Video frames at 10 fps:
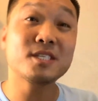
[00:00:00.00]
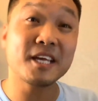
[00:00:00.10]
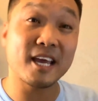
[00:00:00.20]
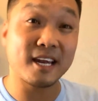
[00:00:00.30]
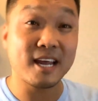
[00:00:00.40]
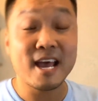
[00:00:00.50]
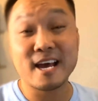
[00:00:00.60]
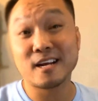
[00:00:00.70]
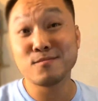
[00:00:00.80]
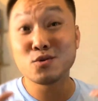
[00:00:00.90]
again, and
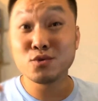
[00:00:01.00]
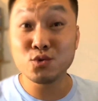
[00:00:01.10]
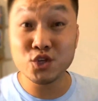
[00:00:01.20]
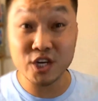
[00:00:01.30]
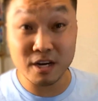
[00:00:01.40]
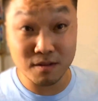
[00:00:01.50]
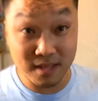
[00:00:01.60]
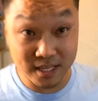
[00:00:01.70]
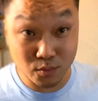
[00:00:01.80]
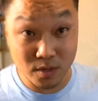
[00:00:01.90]
I'm going to share
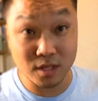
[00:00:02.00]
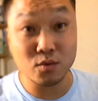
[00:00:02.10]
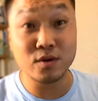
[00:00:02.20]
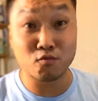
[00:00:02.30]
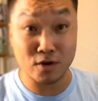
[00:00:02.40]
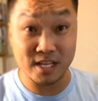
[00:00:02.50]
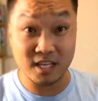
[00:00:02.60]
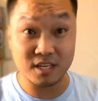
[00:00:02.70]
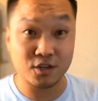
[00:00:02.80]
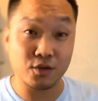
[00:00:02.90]
this with you and read
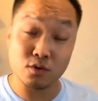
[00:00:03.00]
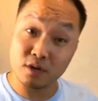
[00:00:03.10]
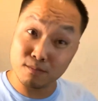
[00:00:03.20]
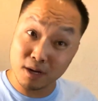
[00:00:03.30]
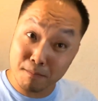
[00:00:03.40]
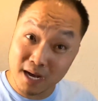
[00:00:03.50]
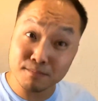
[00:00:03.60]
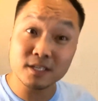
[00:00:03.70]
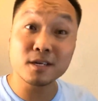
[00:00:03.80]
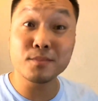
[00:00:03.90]
this to you. Okay, I'm going to pop
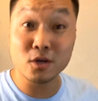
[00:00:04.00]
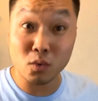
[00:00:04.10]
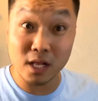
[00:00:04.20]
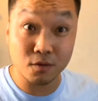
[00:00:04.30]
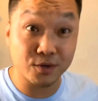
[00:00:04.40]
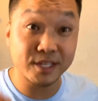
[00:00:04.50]
this up here while I read